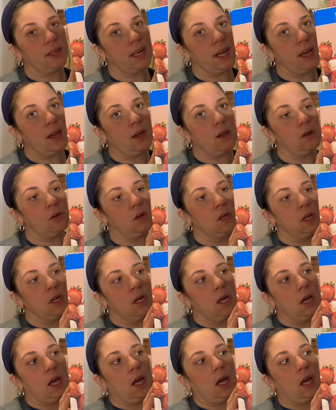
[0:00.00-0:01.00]
now.
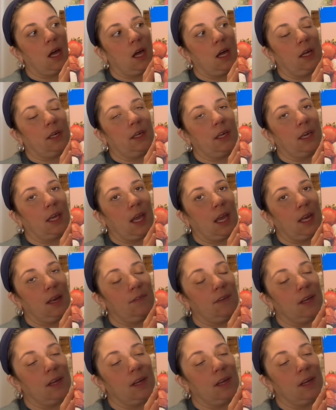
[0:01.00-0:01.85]
Uh, you can't even